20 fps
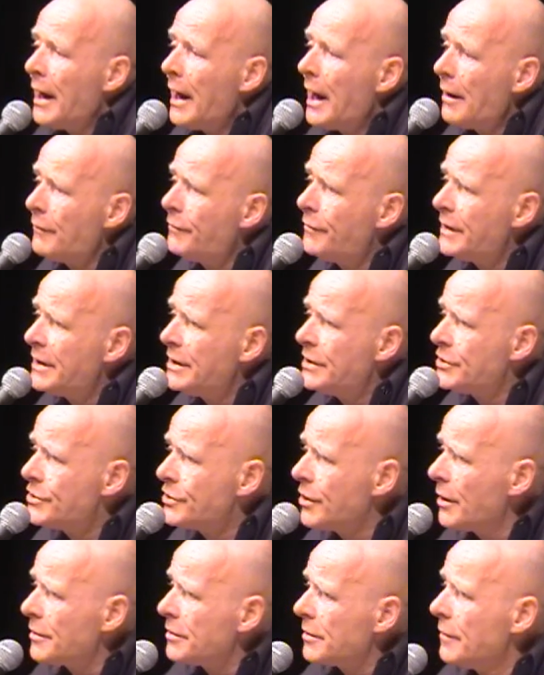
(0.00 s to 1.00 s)
every
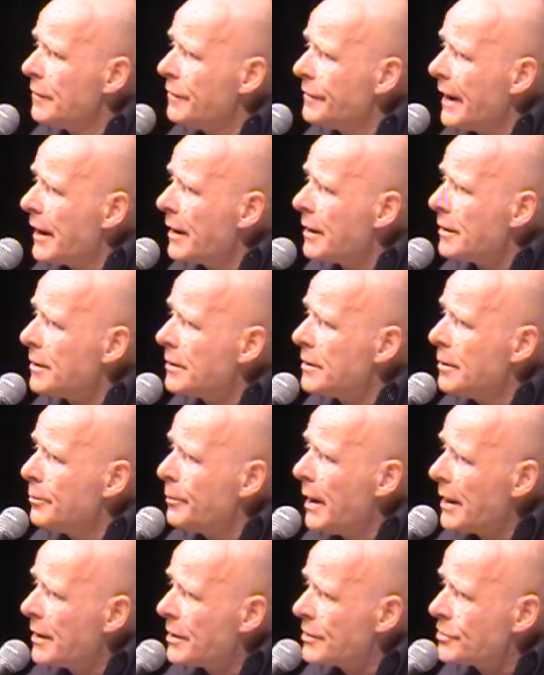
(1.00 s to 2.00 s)
shot fired
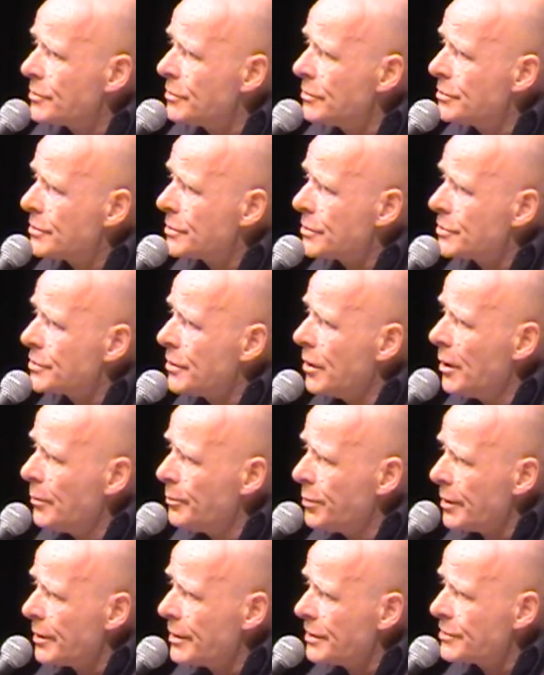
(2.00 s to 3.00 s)
by the soldiers on
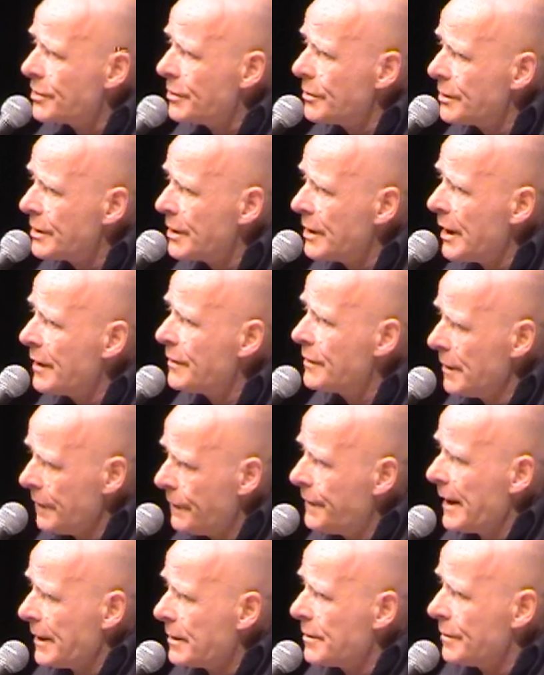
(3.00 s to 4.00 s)
Bloody Sunday and the
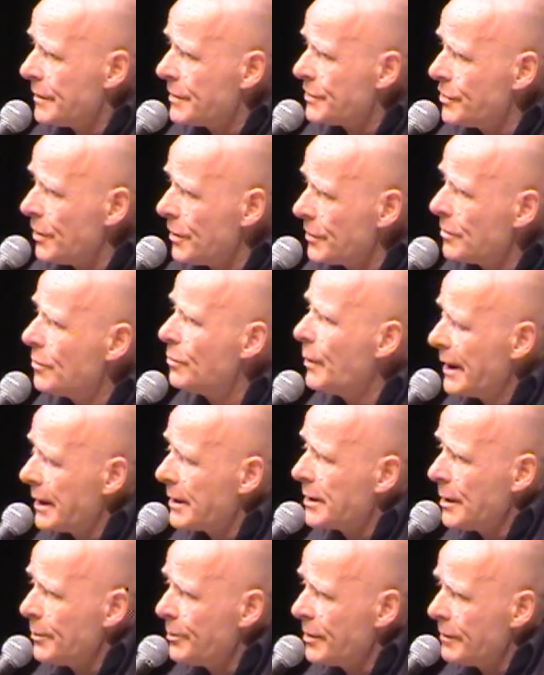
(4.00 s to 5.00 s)
effect of the shot and why
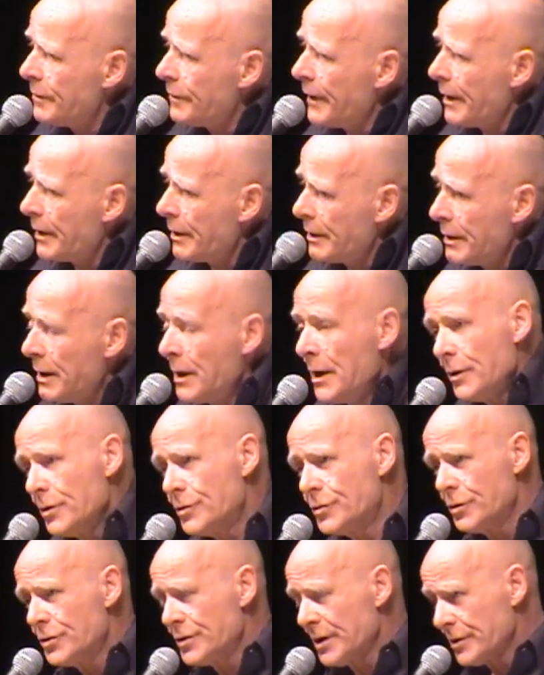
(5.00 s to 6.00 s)
it had been fired. It
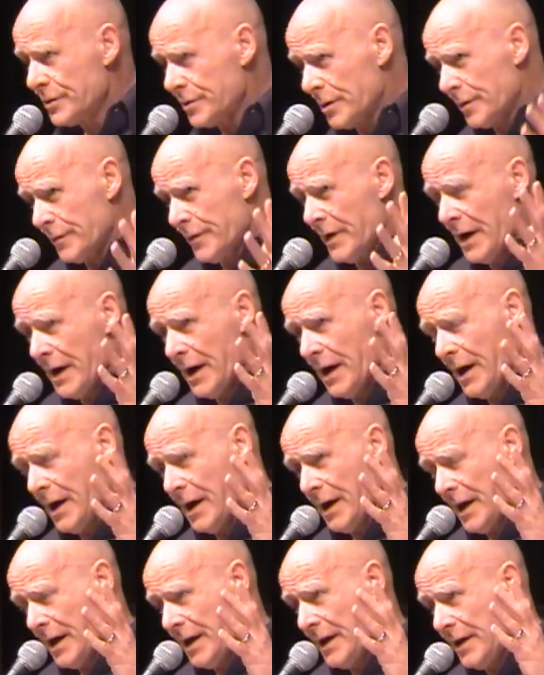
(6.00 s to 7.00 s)
was using sort of
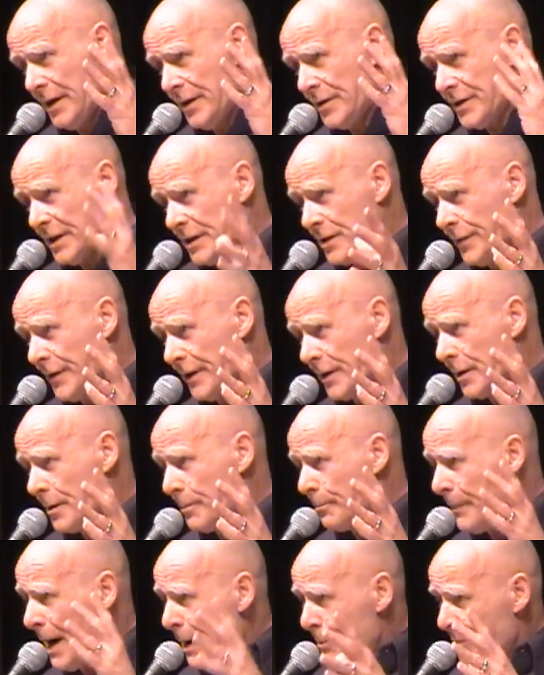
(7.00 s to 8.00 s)
a six-figure
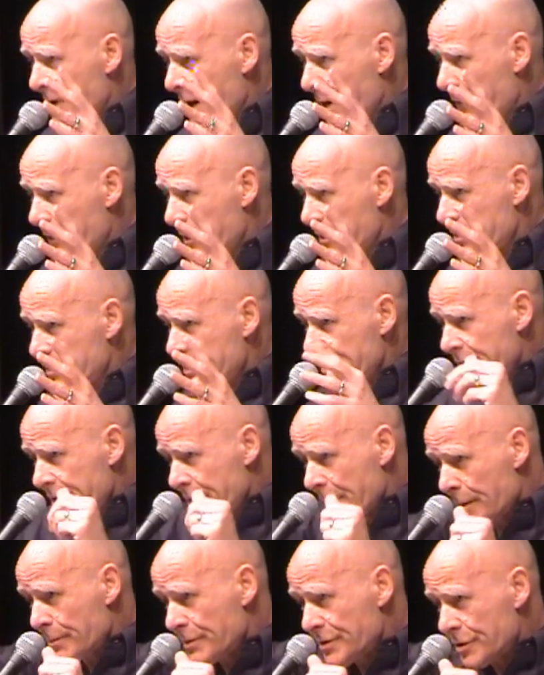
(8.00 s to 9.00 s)
map references.
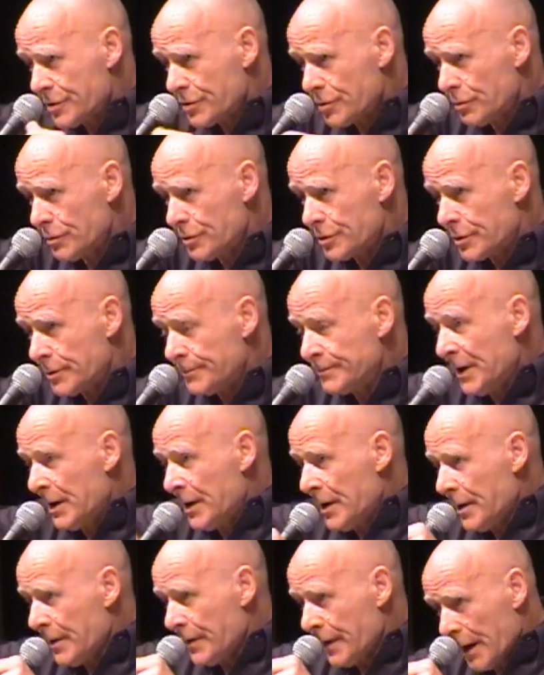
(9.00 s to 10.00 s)
There was the soldier,
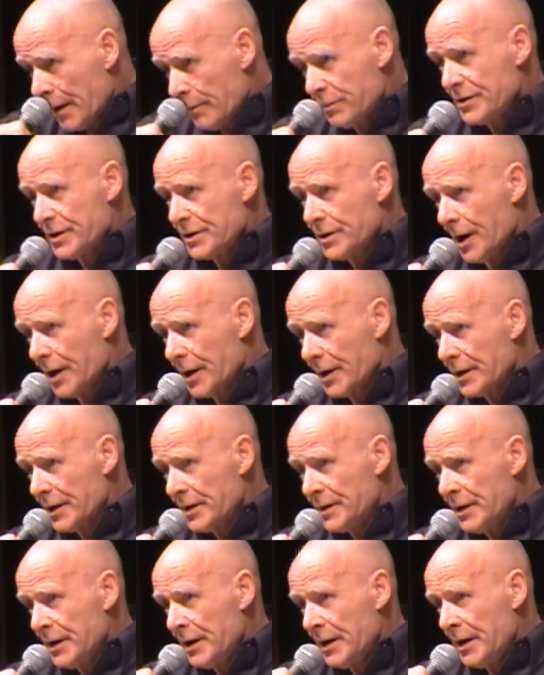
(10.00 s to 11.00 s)
there was the
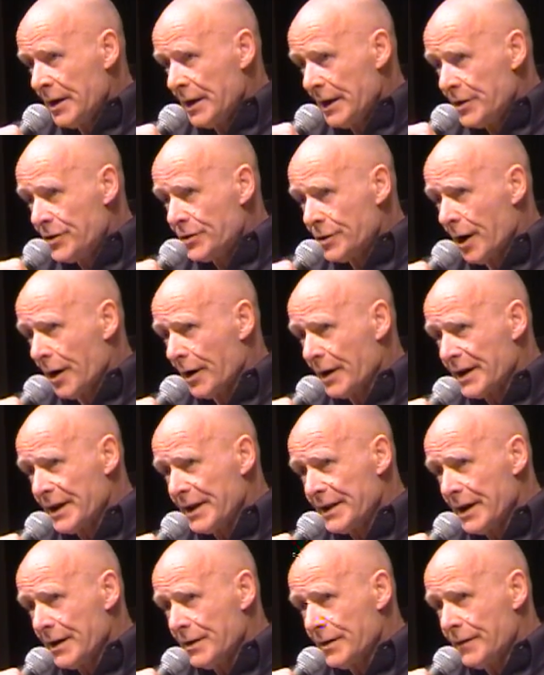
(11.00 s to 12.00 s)
target, each target
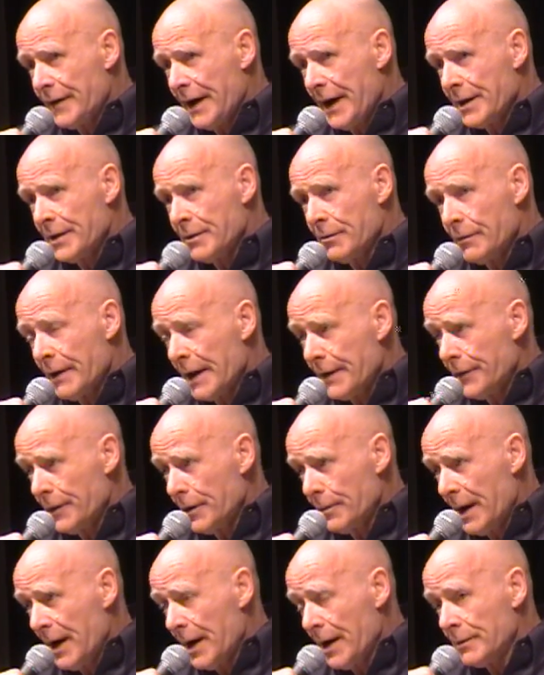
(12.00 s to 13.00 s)
identified,
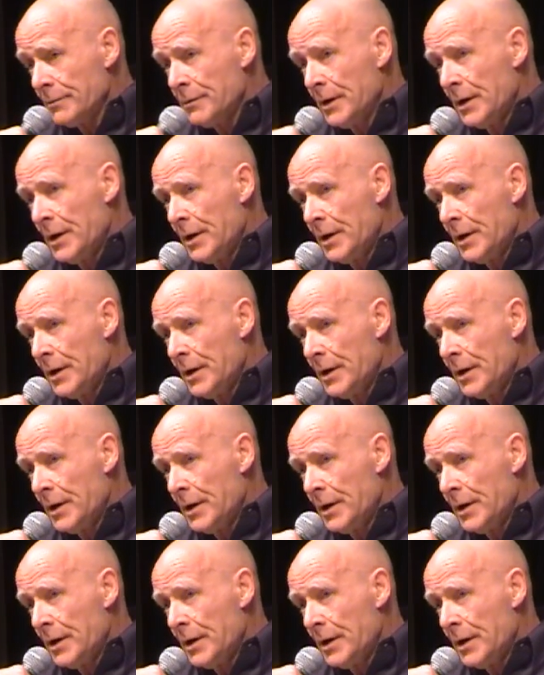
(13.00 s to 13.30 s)
rifleman,